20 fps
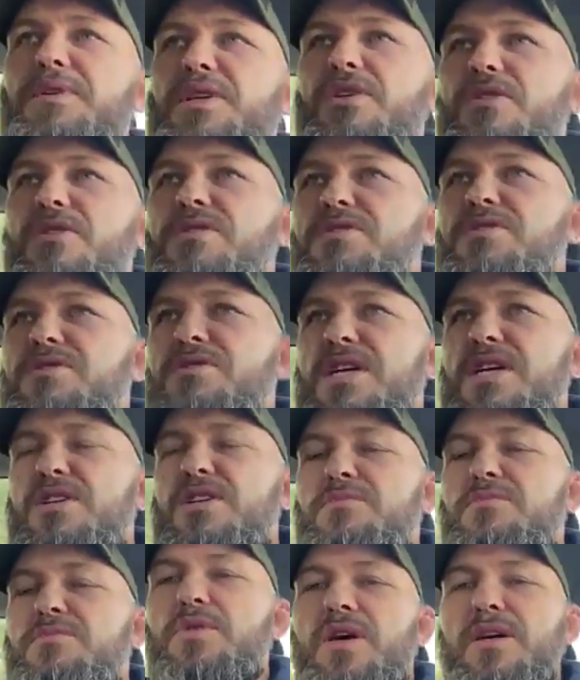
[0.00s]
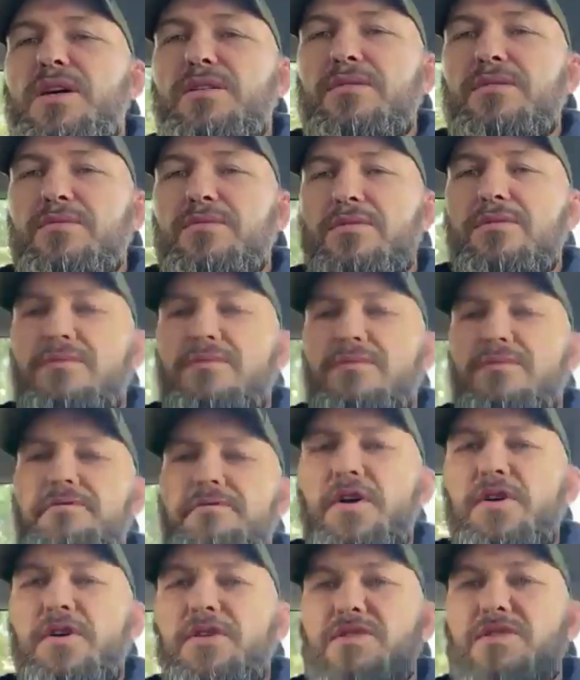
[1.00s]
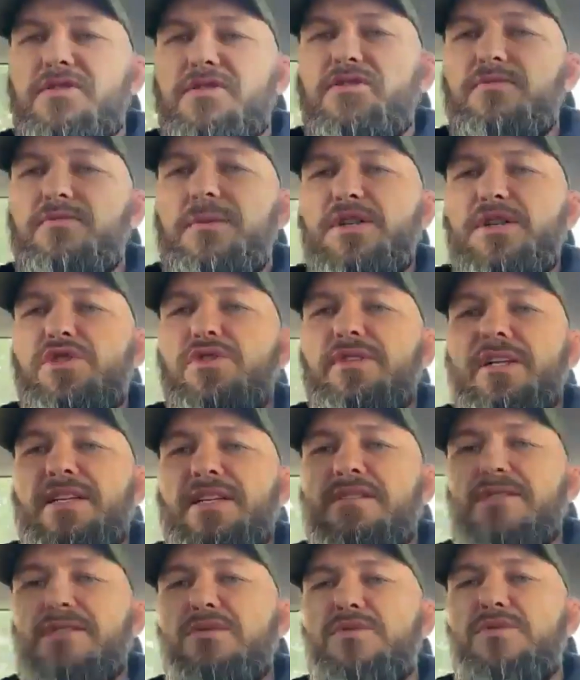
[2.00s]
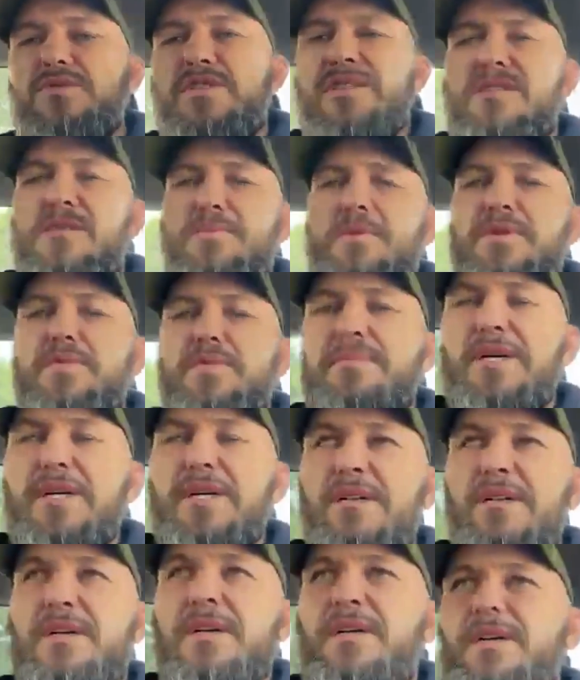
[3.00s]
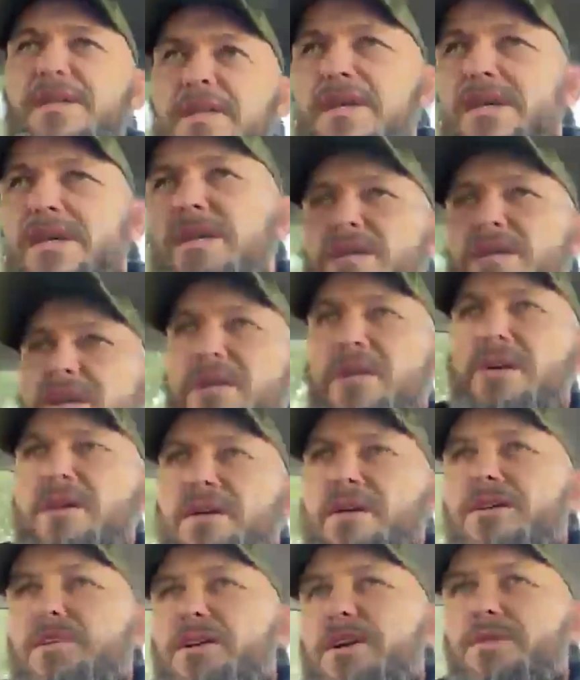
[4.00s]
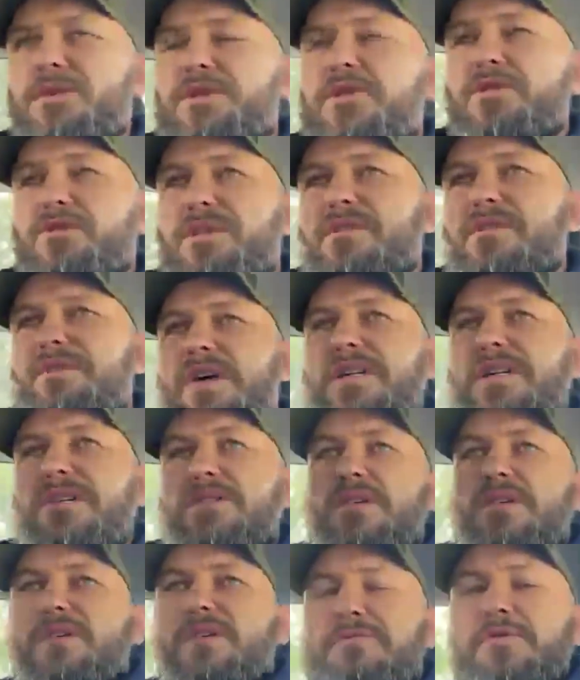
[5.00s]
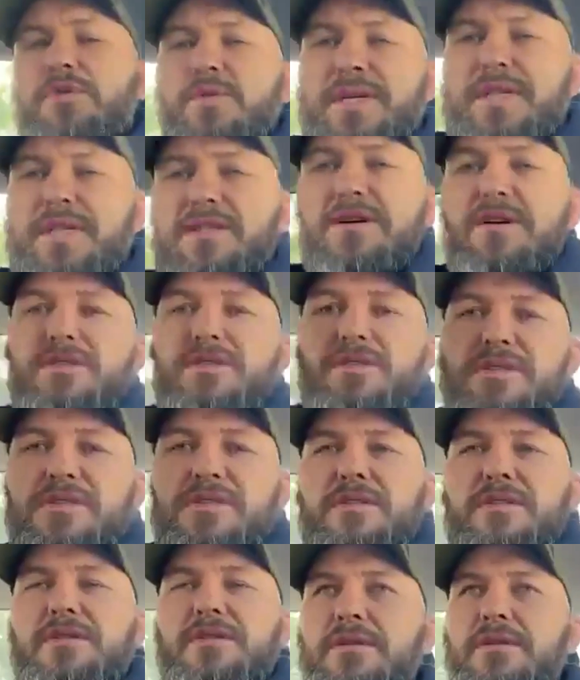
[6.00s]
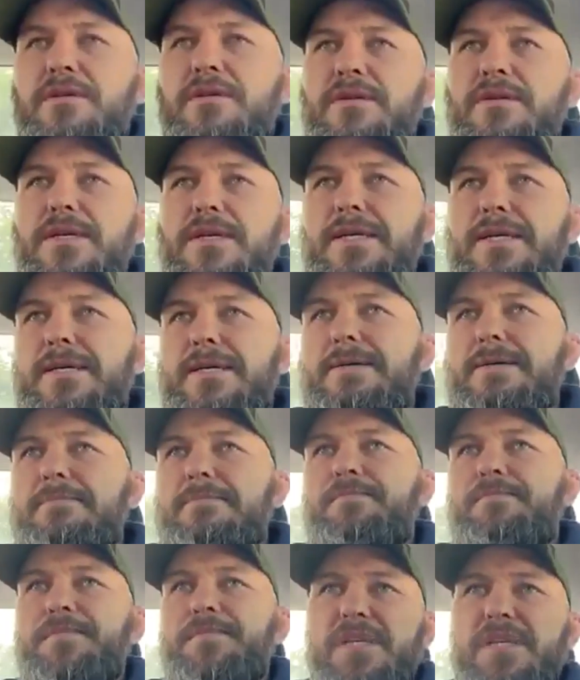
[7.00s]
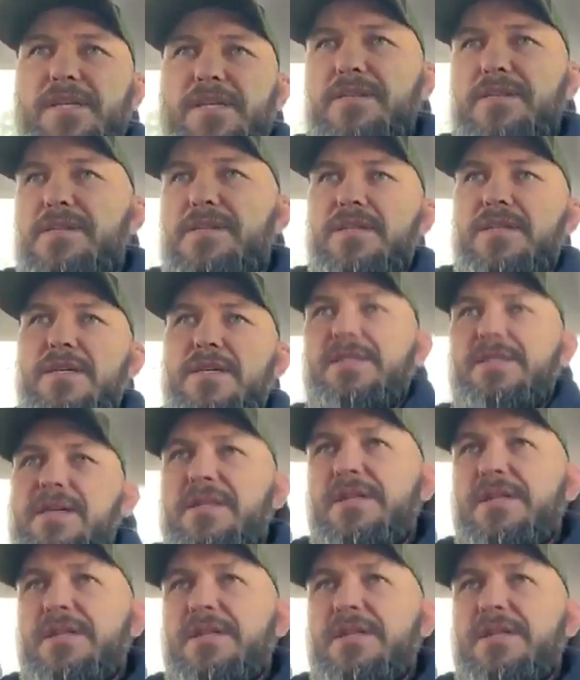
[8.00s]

because then you might focus too much on that single discipline. But, we took this fight on like 4 weeks' notice against a